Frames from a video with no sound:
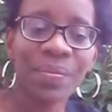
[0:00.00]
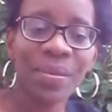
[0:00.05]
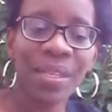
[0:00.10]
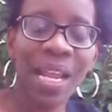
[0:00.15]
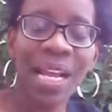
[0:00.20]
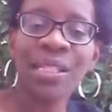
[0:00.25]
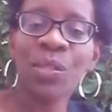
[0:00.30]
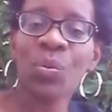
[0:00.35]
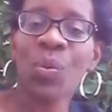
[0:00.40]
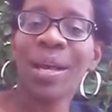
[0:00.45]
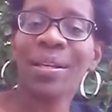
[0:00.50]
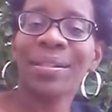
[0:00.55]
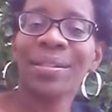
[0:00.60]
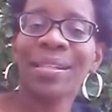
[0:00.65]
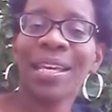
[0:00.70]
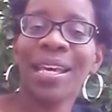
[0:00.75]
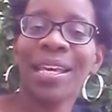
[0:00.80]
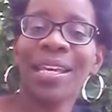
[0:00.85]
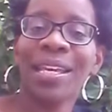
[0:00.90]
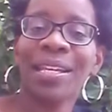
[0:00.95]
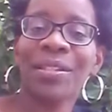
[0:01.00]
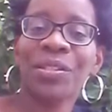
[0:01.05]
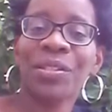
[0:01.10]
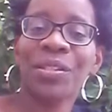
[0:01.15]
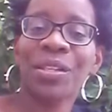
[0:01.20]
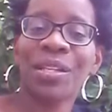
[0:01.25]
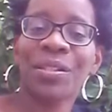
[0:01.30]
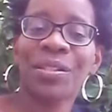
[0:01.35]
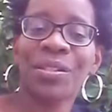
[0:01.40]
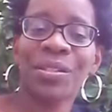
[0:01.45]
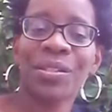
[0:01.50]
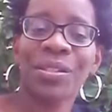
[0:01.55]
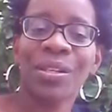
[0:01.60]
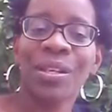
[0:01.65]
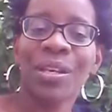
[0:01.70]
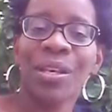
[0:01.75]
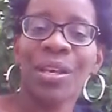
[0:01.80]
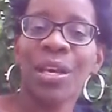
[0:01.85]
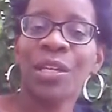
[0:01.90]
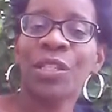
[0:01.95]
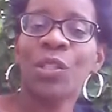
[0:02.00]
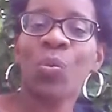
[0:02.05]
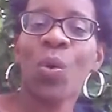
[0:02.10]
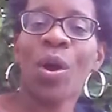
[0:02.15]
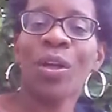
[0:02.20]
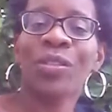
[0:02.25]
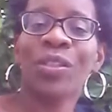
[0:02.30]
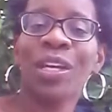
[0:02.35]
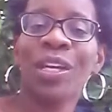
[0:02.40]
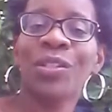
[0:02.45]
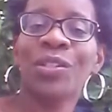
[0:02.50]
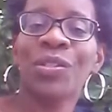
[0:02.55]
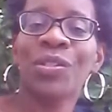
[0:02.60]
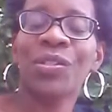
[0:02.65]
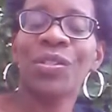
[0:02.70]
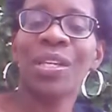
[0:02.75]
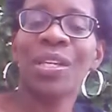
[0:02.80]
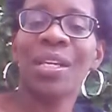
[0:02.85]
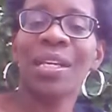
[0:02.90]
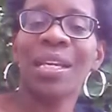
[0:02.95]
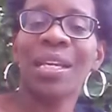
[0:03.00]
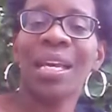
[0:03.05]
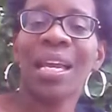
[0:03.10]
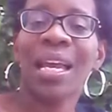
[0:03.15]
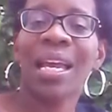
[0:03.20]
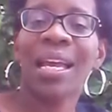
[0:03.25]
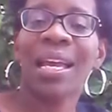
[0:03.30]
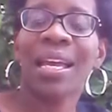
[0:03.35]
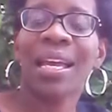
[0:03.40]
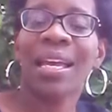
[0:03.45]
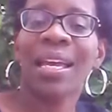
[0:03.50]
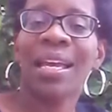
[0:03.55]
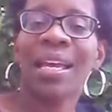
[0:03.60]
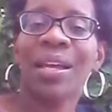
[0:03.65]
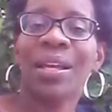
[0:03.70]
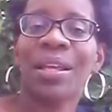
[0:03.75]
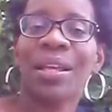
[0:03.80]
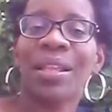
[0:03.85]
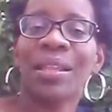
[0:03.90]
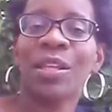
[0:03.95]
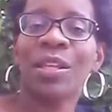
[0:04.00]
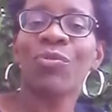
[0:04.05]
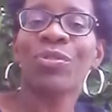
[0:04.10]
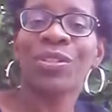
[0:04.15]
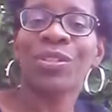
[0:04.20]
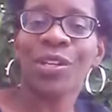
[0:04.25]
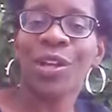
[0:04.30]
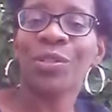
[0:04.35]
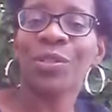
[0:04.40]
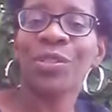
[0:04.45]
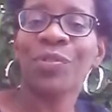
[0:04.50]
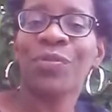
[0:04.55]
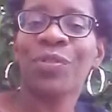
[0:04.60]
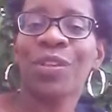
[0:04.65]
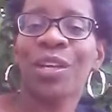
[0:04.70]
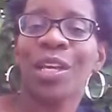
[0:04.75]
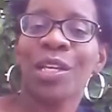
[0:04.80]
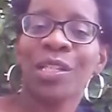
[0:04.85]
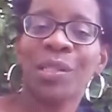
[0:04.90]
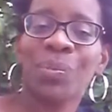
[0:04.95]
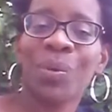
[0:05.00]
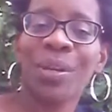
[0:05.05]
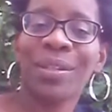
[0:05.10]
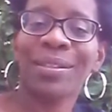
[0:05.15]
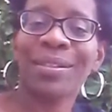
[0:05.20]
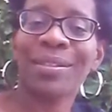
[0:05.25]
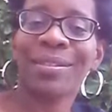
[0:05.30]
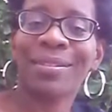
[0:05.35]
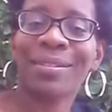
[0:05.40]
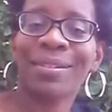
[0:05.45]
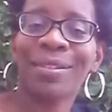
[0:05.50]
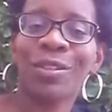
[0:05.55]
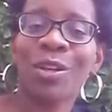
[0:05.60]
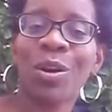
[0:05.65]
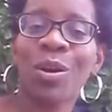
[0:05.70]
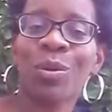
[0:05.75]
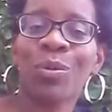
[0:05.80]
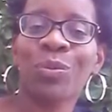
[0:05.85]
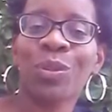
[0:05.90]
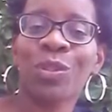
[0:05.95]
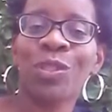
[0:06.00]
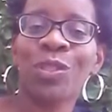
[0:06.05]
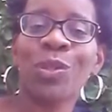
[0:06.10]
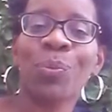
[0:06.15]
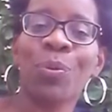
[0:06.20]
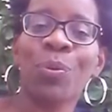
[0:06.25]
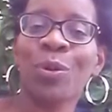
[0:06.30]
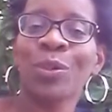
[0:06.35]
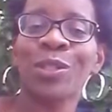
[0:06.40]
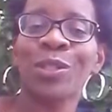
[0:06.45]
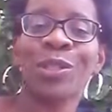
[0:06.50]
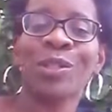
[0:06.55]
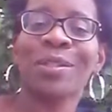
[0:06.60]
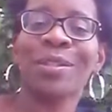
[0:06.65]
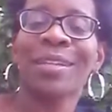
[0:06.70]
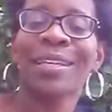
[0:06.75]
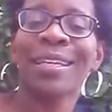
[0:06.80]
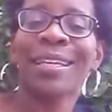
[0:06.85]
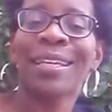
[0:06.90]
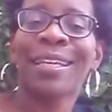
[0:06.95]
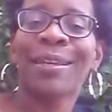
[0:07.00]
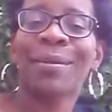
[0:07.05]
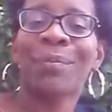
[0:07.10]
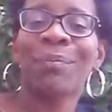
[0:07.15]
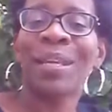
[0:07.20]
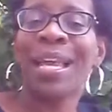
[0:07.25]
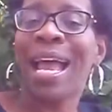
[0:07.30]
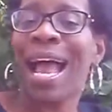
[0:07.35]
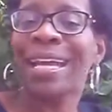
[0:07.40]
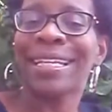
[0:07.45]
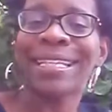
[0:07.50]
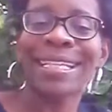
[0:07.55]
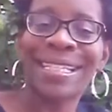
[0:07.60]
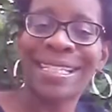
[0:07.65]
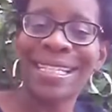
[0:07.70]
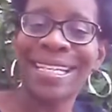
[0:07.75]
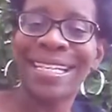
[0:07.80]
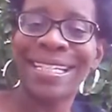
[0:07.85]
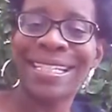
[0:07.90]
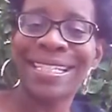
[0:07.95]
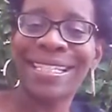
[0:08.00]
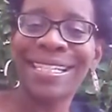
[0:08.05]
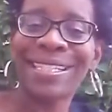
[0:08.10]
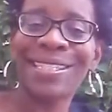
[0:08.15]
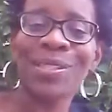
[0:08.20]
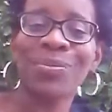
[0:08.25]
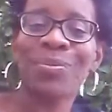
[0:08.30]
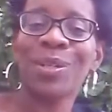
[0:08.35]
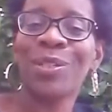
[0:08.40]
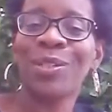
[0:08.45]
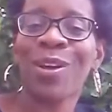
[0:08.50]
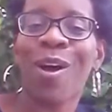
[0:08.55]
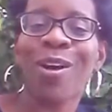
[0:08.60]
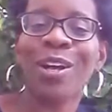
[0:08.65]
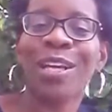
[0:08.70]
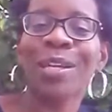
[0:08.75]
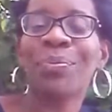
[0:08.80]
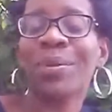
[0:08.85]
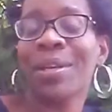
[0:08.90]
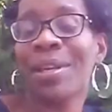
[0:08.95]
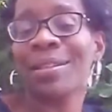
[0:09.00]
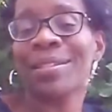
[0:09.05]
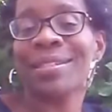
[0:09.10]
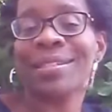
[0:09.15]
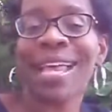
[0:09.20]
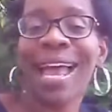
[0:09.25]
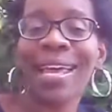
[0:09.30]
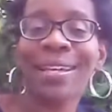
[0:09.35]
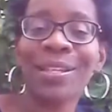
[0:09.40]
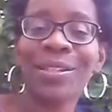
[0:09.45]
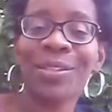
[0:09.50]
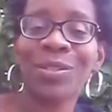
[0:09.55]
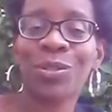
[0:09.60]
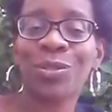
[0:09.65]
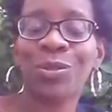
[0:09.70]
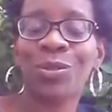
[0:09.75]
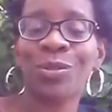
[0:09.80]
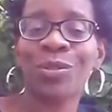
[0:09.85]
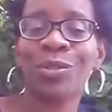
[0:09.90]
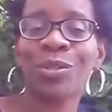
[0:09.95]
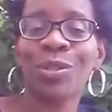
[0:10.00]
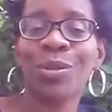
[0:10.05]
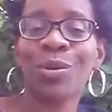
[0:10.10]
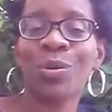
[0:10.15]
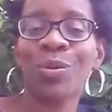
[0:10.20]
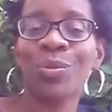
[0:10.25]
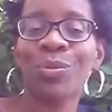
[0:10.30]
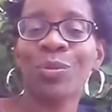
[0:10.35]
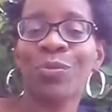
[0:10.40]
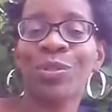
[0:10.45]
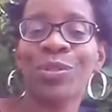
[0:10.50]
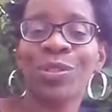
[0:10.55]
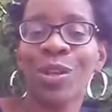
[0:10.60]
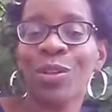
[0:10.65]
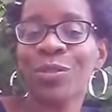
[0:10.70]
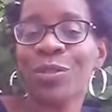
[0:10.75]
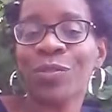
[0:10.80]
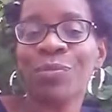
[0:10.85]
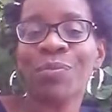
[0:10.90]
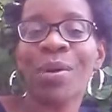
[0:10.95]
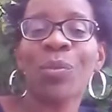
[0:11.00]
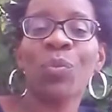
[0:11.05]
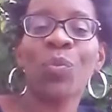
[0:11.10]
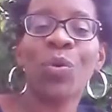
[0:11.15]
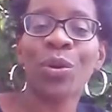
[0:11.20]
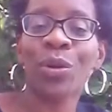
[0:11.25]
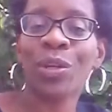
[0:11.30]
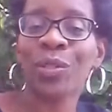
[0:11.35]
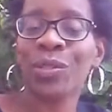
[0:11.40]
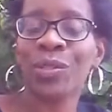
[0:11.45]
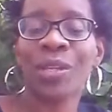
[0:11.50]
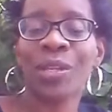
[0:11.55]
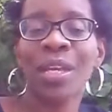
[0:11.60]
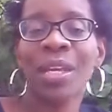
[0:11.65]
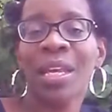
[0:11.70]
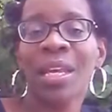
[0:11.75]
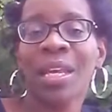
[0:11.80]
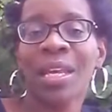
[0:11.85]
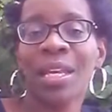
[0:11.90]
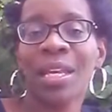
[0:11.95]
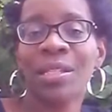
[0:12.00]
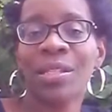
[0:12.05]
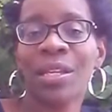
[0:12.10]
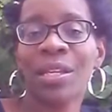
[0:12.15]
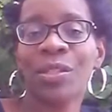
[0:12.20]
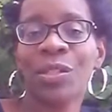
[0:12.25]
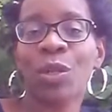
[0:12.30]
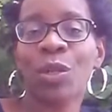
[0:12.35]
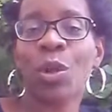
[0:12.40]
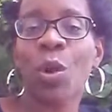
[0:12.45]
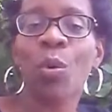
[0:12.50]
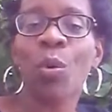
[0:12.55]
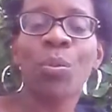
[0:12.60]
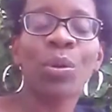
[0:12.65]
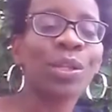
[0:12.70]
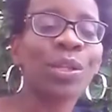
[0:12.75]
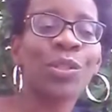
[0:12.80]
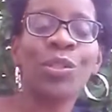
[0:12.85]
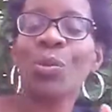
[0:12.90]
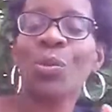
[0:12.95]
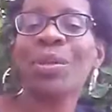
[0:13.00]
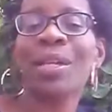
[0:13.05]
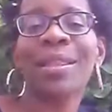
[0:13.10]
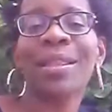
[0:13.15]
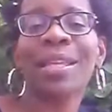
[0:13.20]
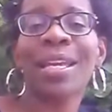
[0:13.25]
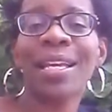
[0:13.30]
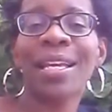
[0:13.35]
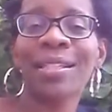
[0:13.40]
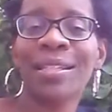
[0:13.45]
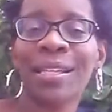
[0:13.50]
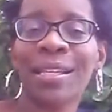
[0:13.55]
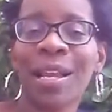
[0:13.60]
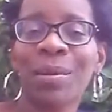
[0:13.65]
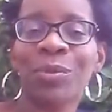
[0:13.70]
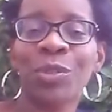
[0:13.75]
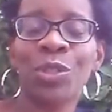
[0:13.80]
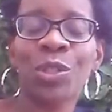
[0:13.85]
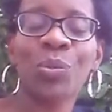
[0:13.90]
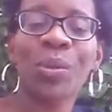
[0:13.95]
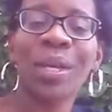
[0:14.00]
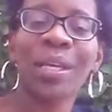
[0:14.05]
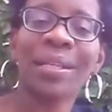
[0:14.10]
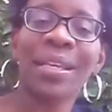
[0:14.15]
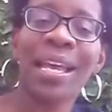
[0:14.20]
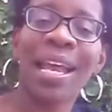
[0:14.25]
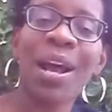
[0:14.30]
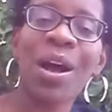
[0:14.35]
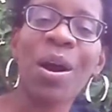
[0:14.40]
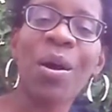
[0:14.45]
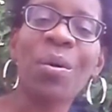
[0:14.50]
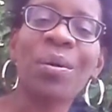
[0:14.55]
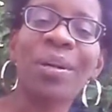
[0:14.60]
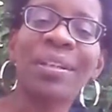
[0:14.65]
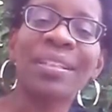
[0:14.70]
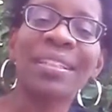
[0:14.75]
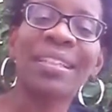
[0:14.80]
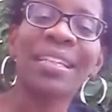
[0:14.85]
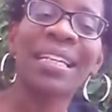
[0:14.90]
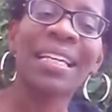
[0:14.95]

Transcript: that's why I say it's one thing to see the results of things, but this is the person behind the scenes. This is me talking, because that is the results of my work is global. There's so many things that I'm doing now, and